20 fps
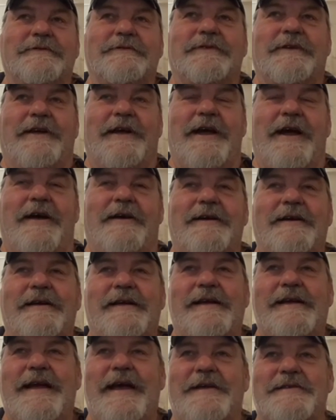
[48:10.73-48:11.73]
Yeah,
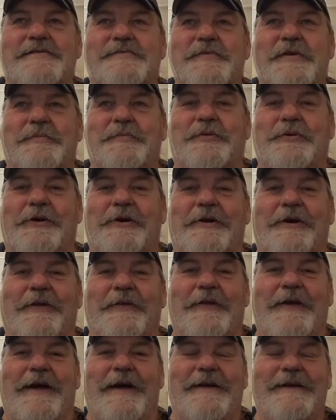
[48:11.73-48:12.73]
he had some input
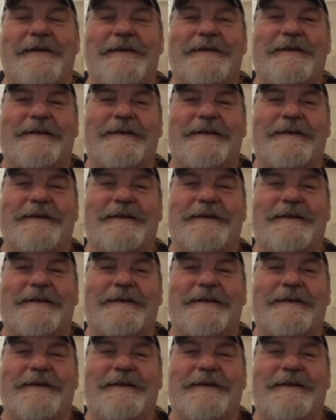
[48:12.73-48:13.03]
on that.